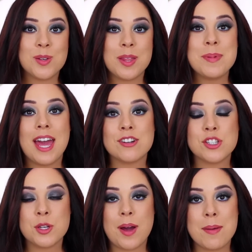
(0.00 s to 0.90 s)
So let me
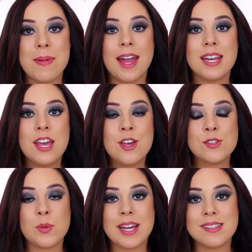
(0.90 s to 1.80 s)
actually grab mine
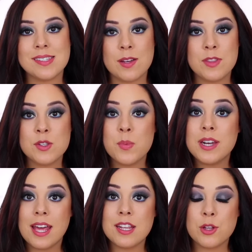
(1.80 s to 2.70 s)
so I can save this
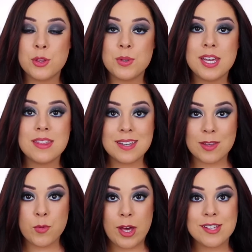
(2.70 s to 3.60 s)
one and include it in the
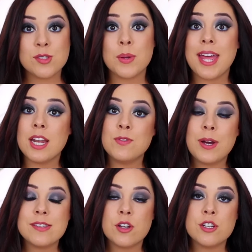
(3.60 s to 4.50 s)
giveaway. So again, if you
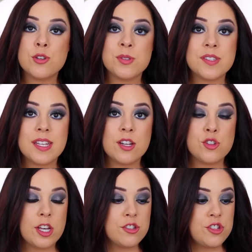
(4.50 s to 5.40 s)
guys are interested,
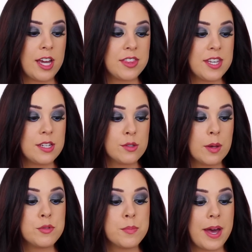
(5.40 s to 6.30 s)
just check the
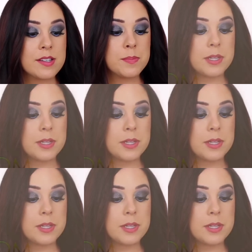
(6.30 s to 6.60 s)
description box